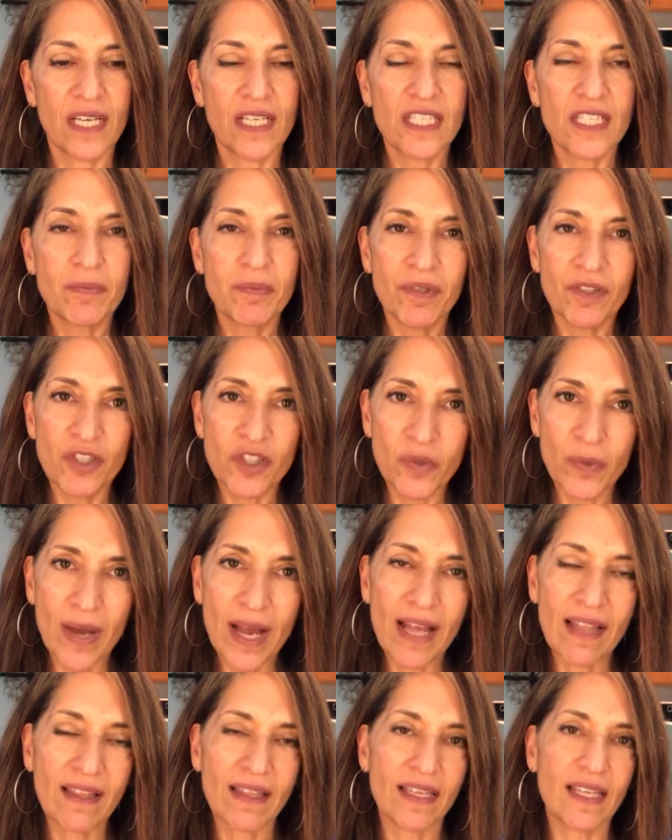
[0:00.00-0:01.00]

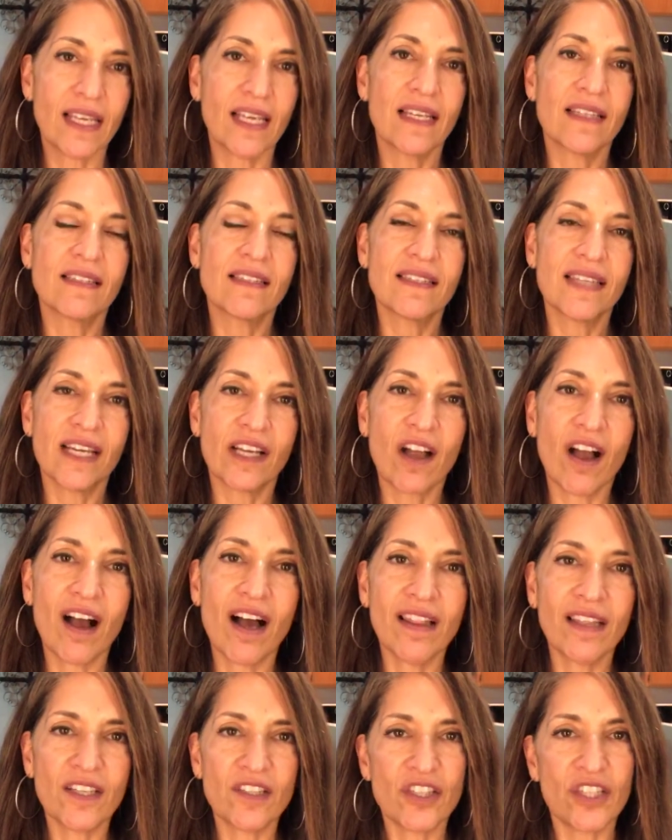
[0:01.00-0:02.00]
spirituality and
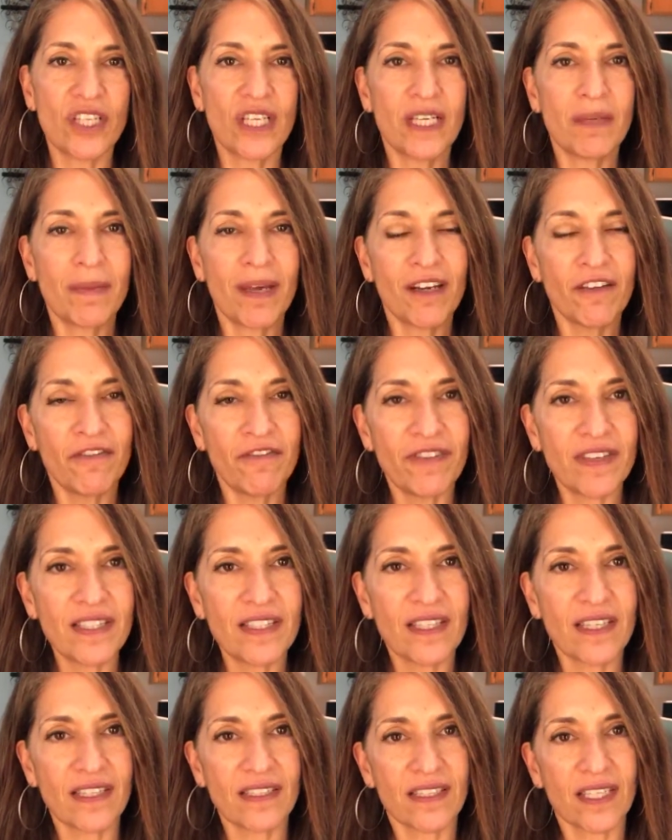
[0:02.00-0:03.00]
psychology and
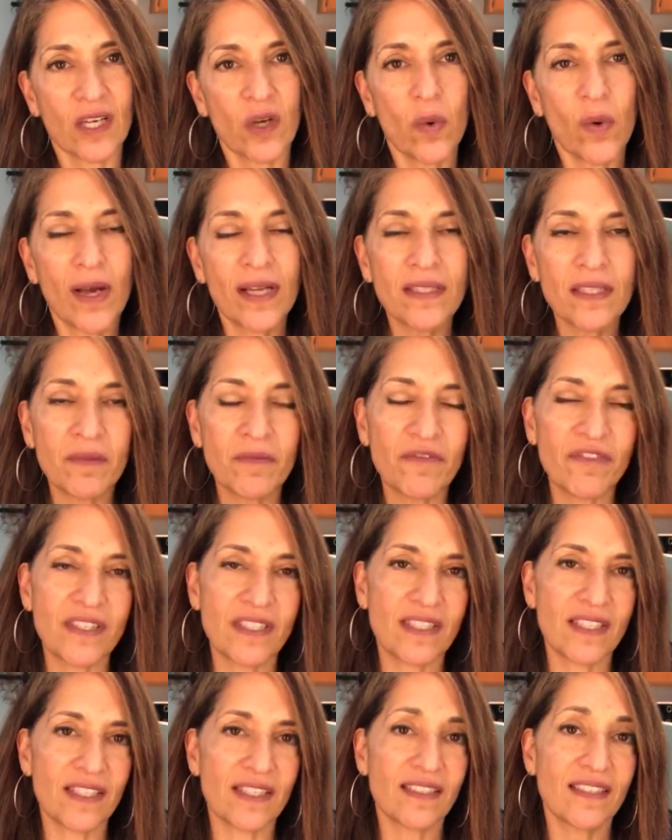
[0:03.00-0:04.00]
metaphysics and quantum
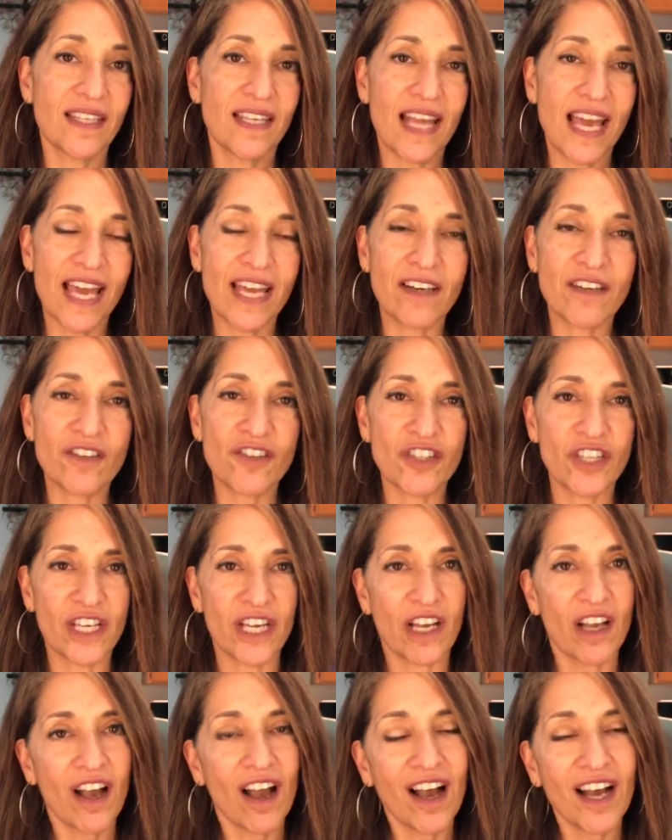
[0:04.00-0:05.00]
physics and
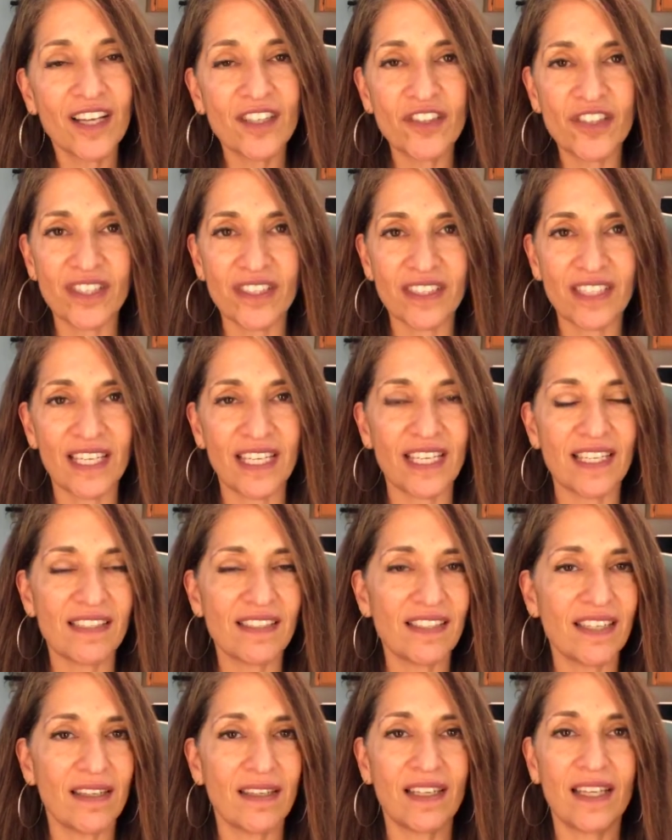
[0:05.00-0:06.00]
energy and
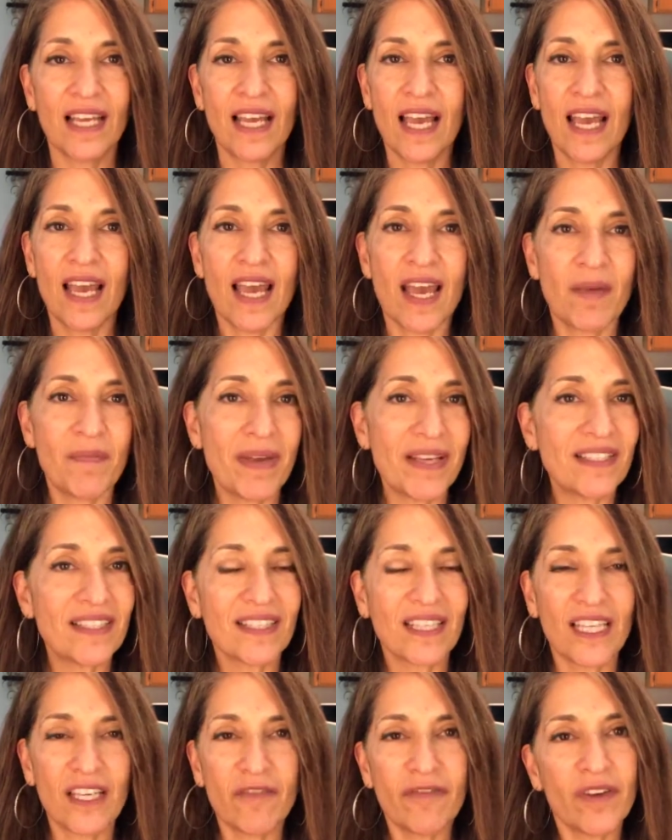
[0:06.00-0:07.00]
consciousness and and
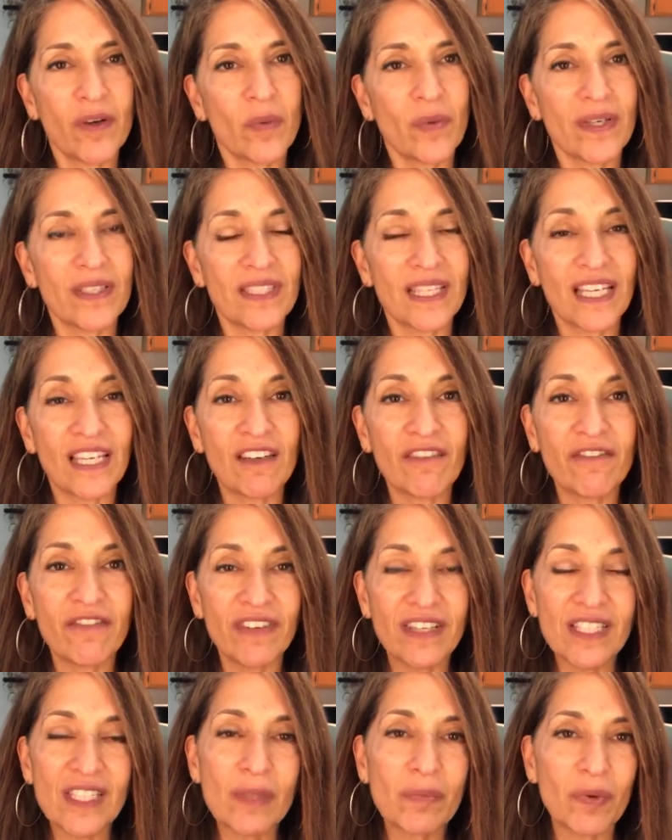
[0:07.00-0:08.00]
basically if it was
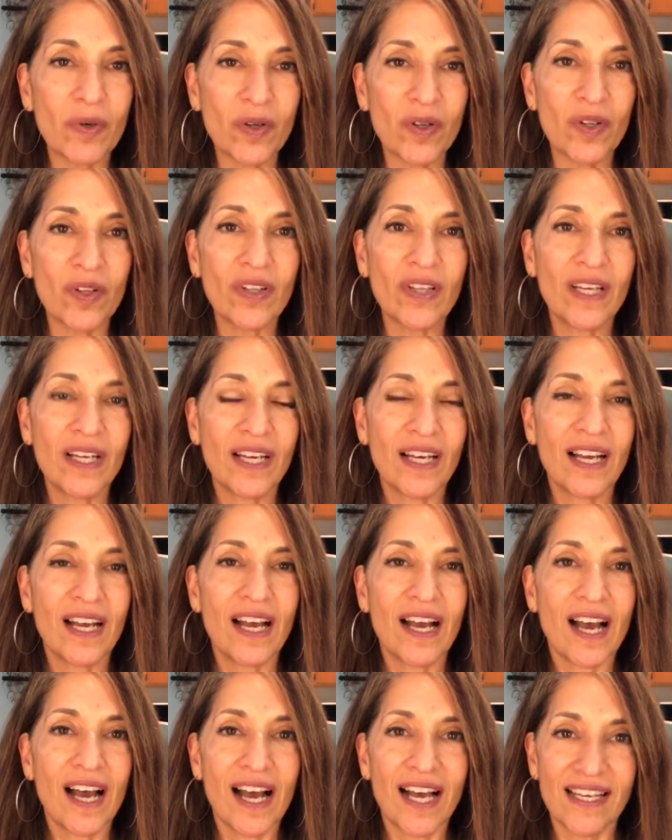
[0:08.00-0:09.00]
invisible
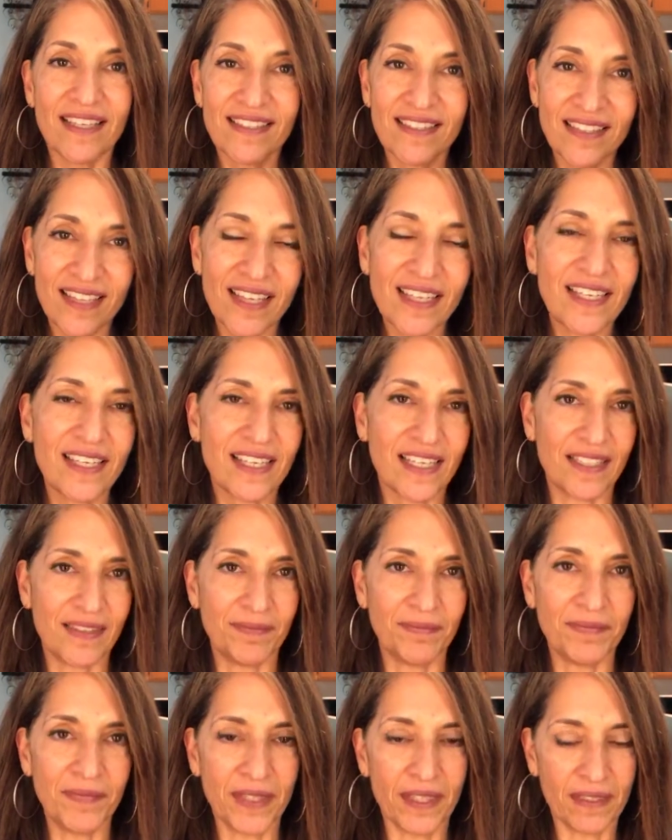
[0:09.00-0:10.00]
i studied
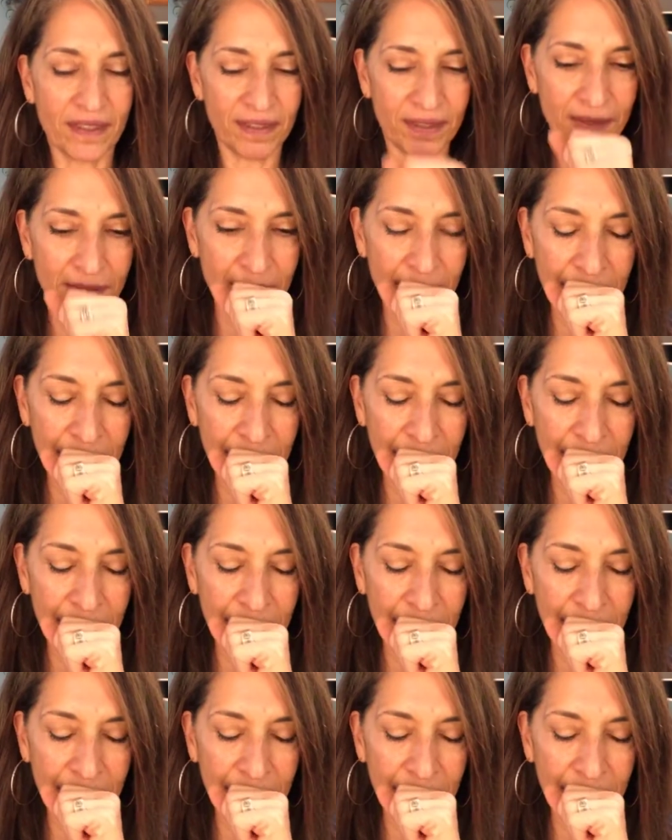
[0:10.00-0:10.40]
it